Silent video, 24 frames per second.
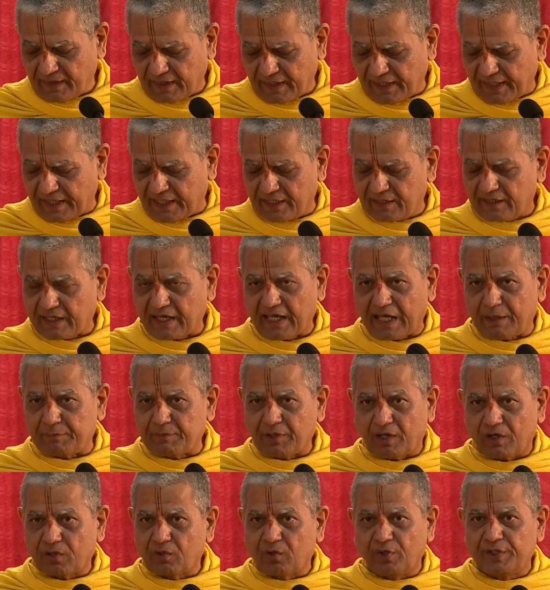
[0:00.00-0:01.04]
And
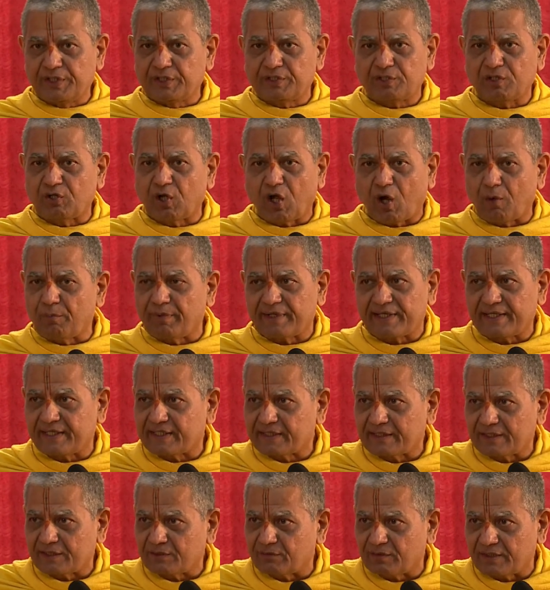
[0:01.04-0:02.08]
I'm not going to
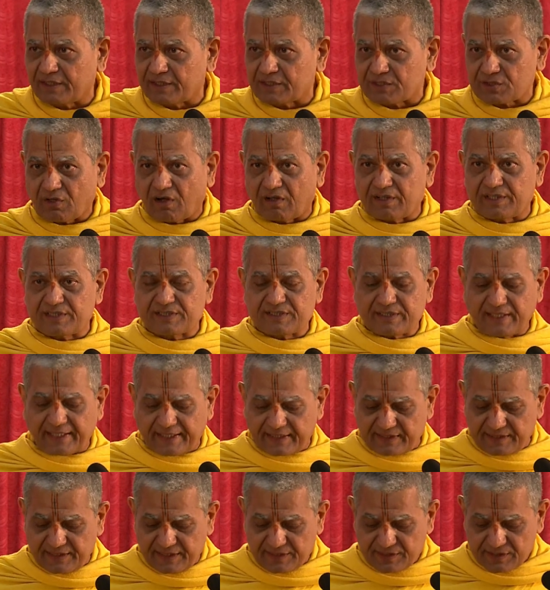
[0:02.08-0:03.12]
elaborate to the scholars
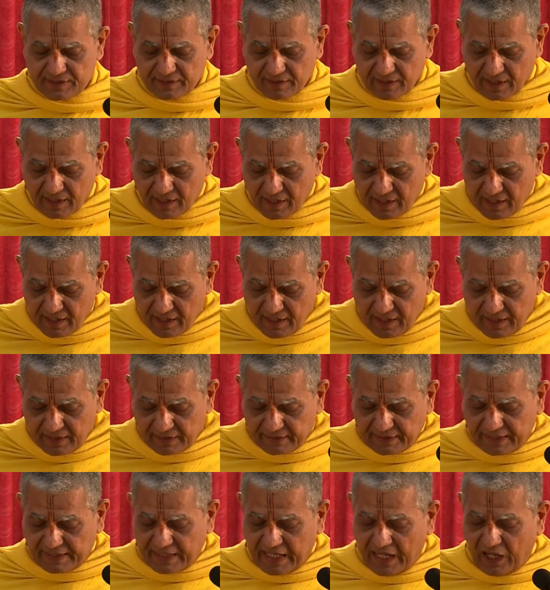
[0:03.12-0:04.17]
like this,
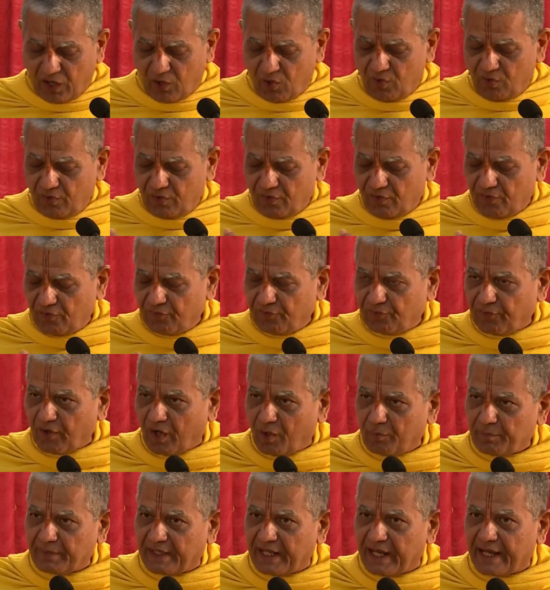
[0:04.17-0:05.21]
that how
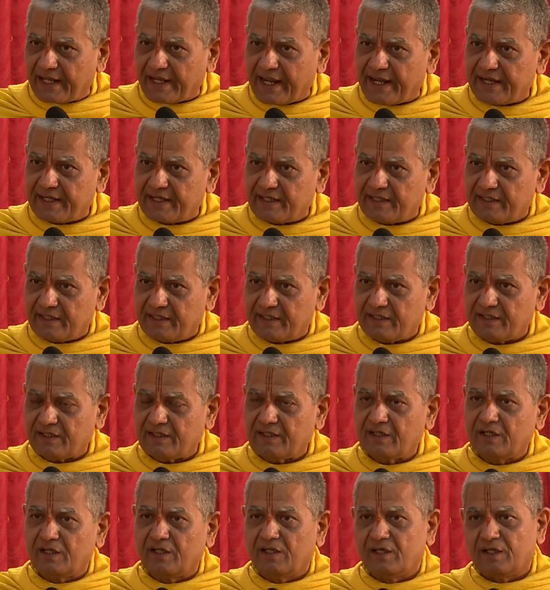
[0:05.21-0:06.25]
from Narayana,
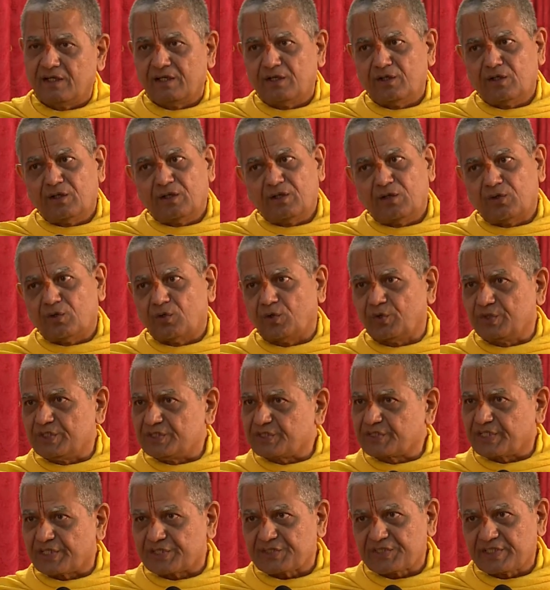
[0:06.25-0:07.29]
who
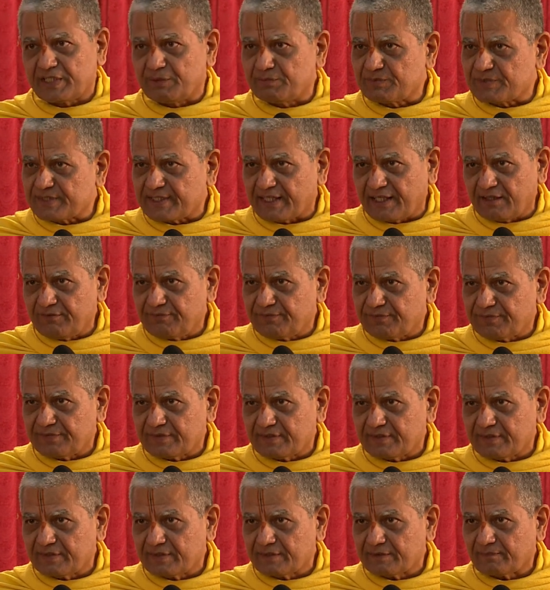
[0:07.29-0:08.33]
is Krishna himself,
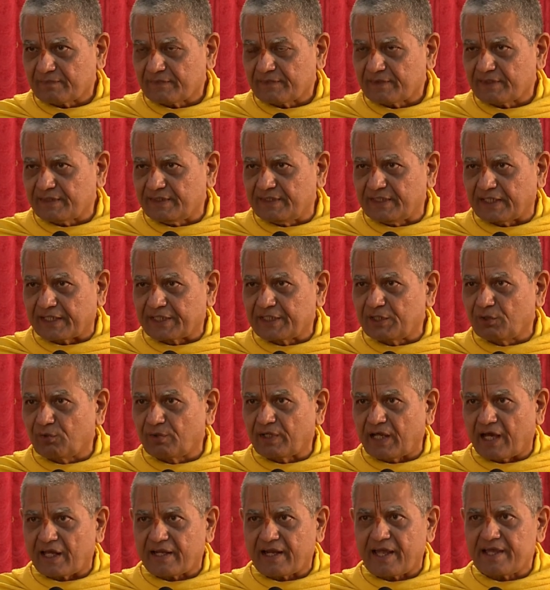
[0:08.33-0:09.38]
Yajño
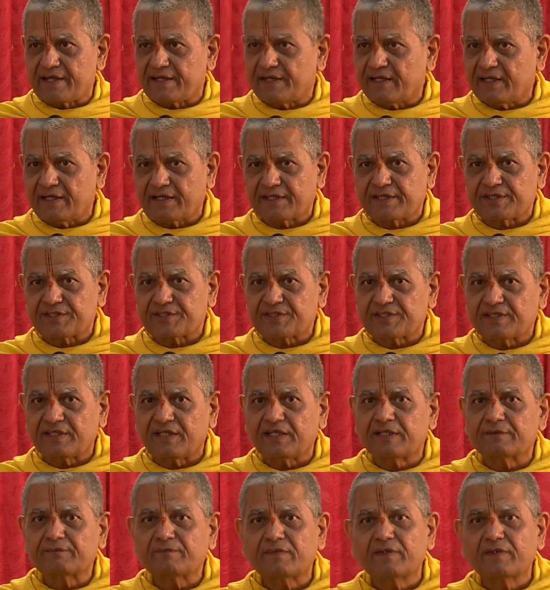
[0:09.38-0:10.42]
Narayana Krishna,